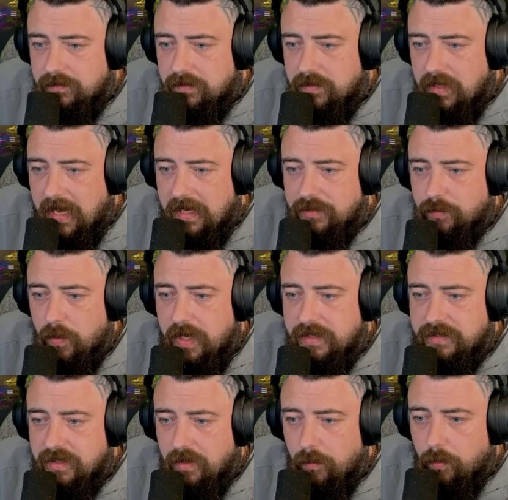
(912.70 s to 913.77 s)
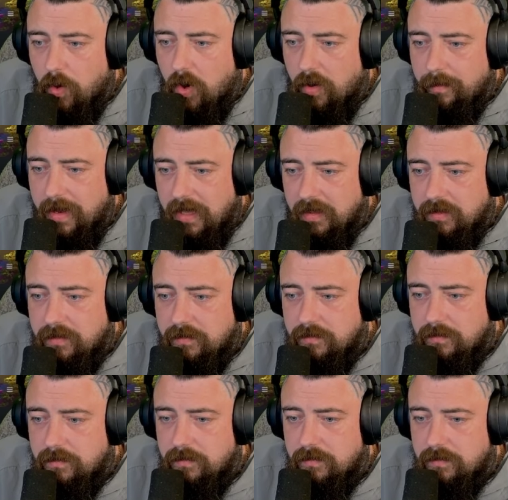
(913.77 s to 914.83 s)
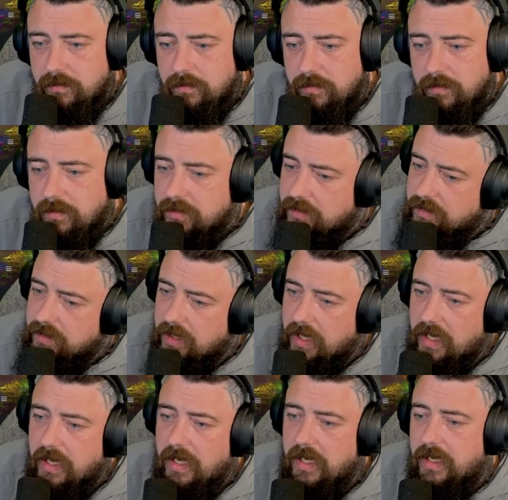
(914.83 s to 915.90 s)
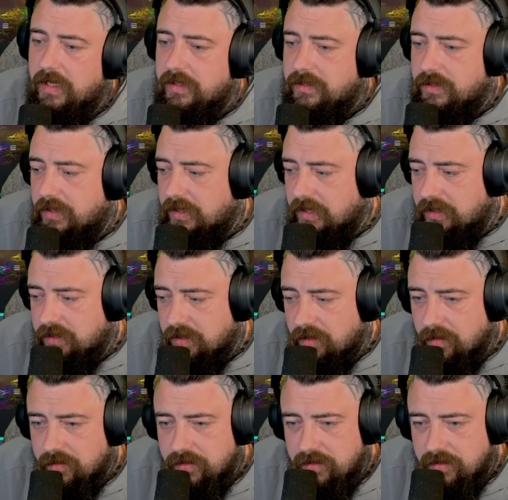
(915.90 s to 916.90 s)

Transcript: Nice ways here. Watermelon. It's a decent...